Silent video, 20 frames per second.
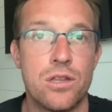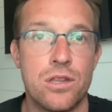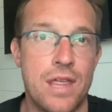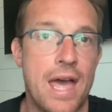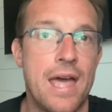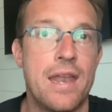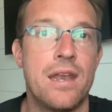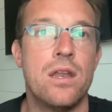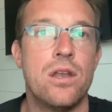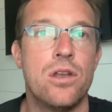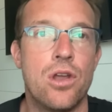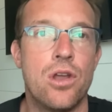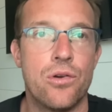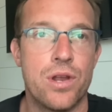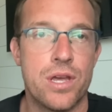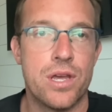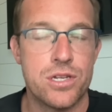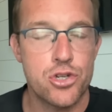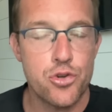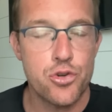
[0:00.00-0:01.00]
then known
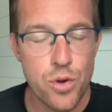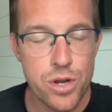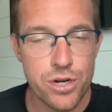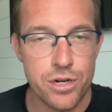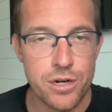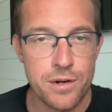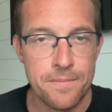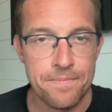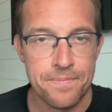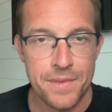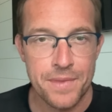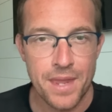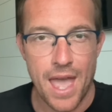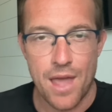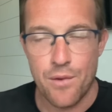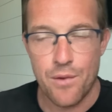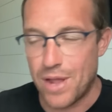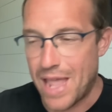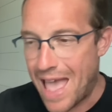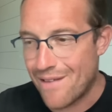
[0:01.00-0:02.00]
as Twitter,
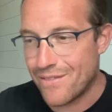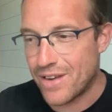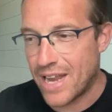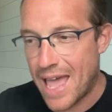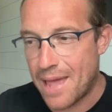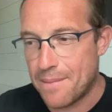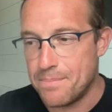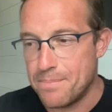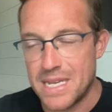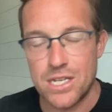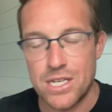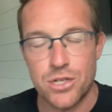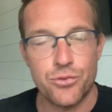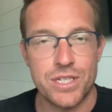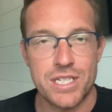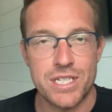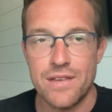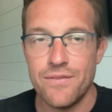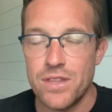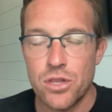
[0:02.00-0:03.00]
and we haven't had mean
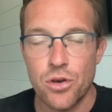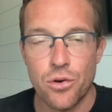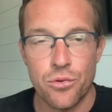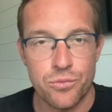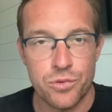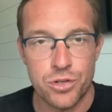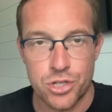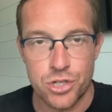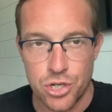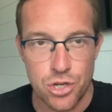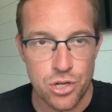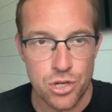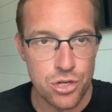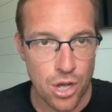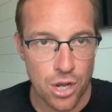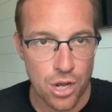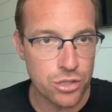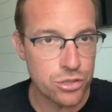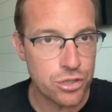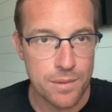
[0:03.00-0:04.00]
tweets. Even though
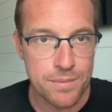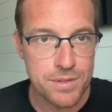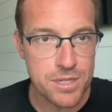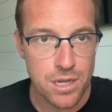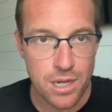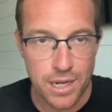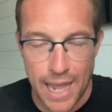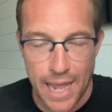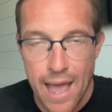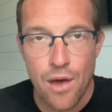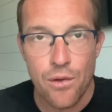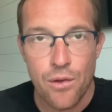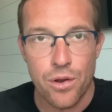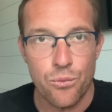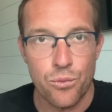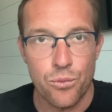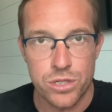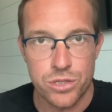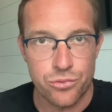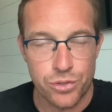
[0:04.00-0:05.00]
Donald Trump's account
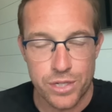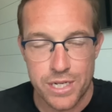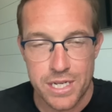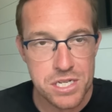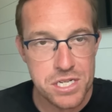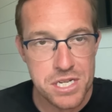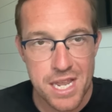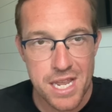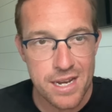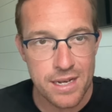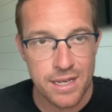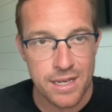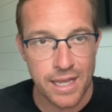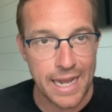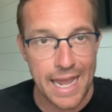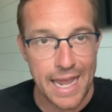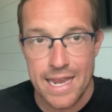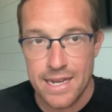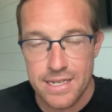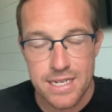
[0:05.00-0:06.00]
was reinstated
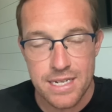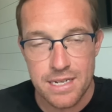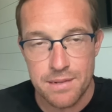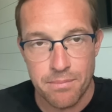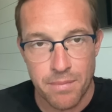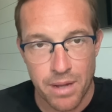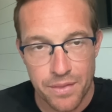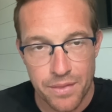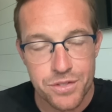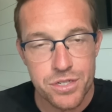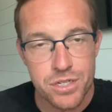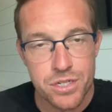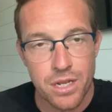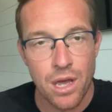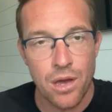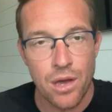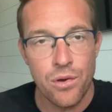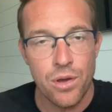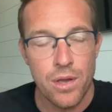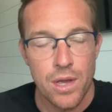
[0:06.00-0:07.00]
like 18 months
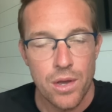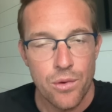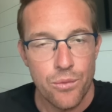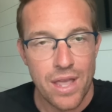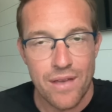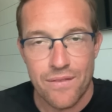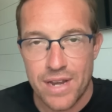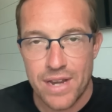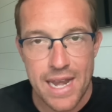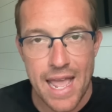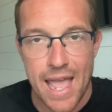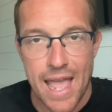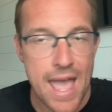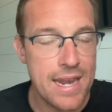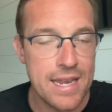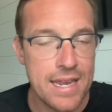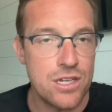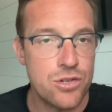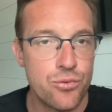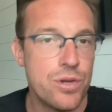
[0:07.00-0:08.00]
ago, we haven't had
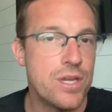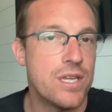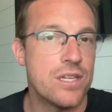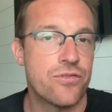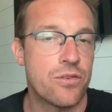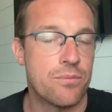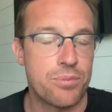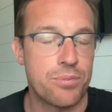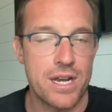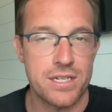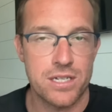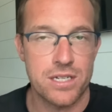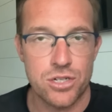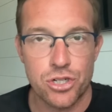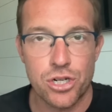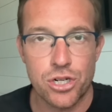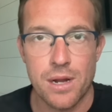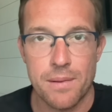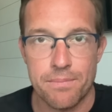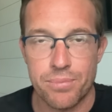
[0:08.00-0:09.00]
any tweets from President
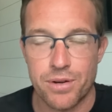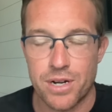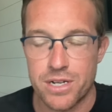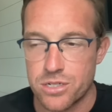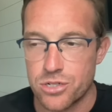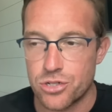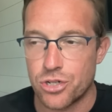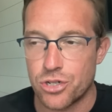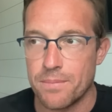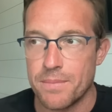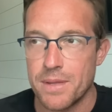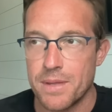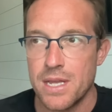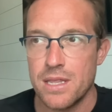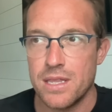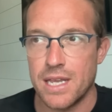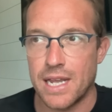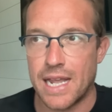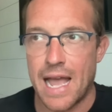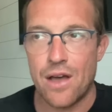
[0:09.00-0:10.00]
Trump. President Trump,
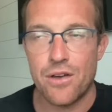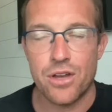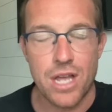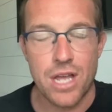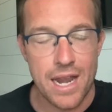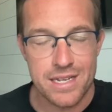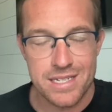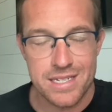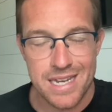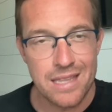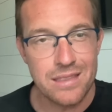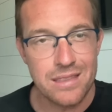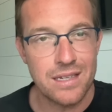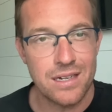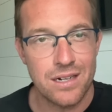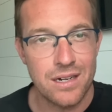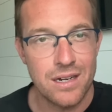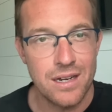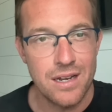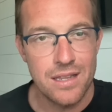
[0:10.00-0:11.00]
the account kind of sat
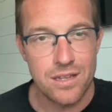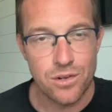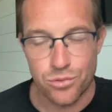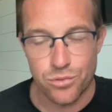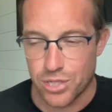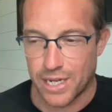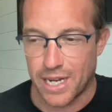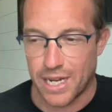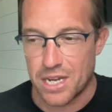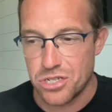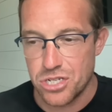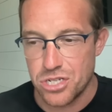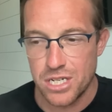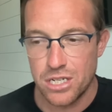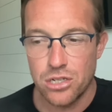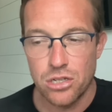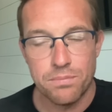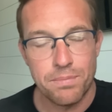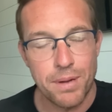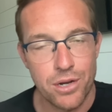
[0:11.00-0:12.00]
there. There was like a
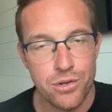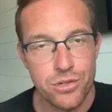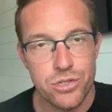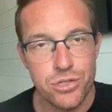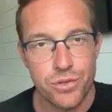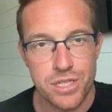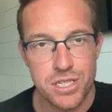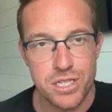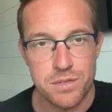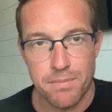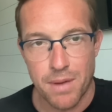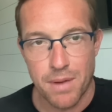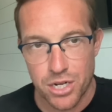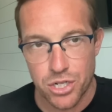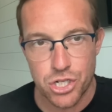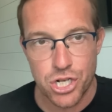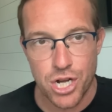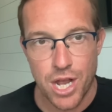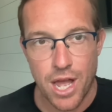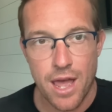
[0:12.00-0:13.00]
single post with his
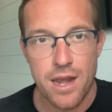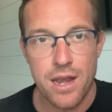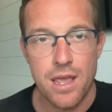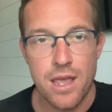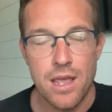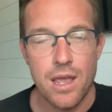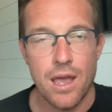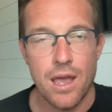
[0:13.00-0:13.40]
mugshot,